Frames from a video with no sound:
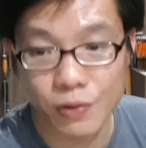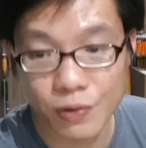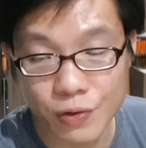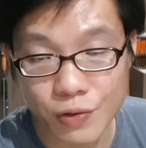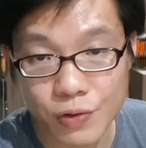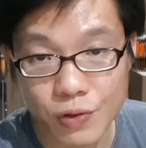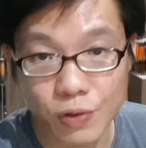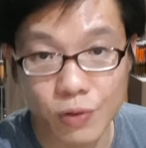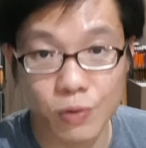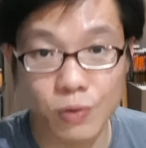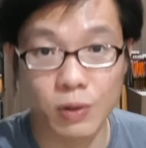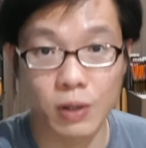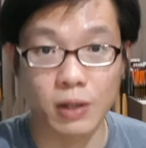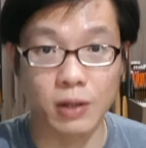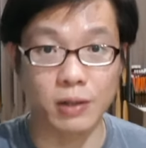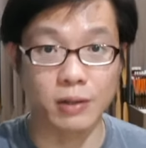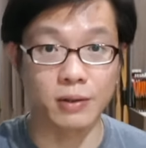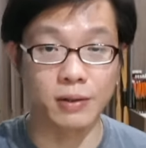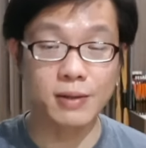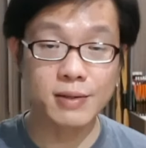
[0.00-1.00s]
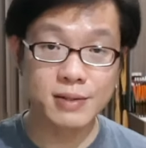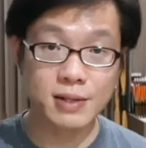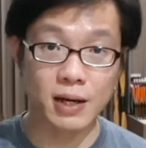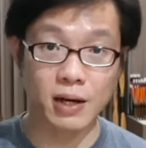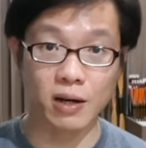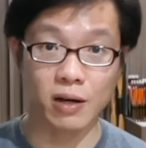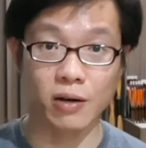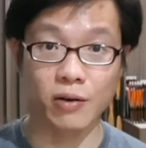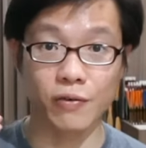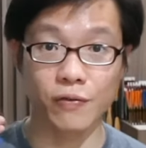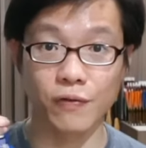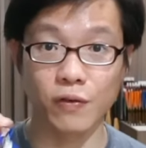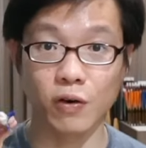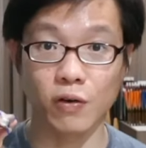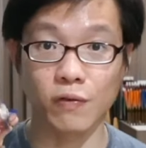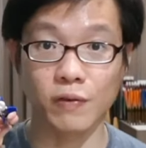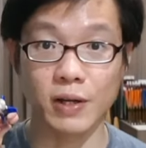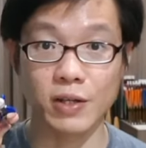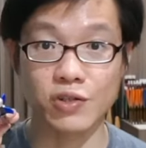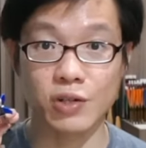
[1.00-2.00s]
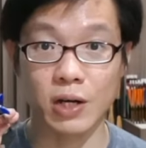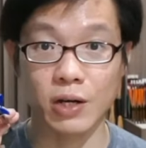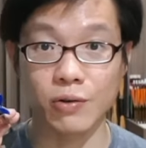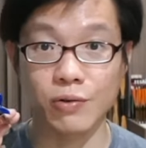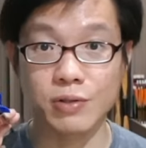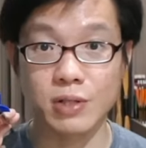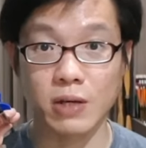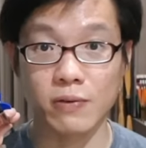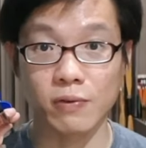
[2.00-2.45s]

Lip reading: So these are 4 fletched arrows.